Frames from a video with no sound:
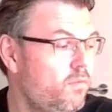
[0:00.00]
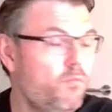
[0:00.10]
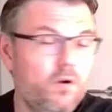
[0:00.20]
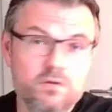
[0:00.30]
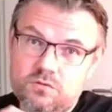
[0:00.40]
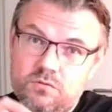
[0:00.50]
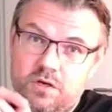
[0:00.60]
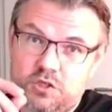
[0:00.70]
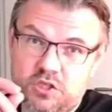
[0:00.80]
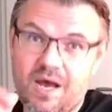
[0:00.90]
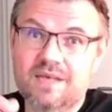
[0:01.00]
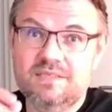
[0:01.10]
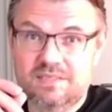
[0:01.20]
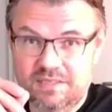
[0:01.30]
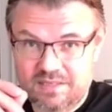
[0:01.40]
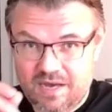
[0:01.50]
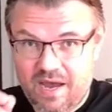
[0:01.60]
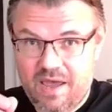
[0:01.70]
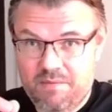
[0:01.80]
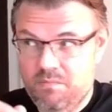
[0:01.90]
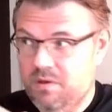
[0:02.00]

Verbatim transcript: want to adjust the time.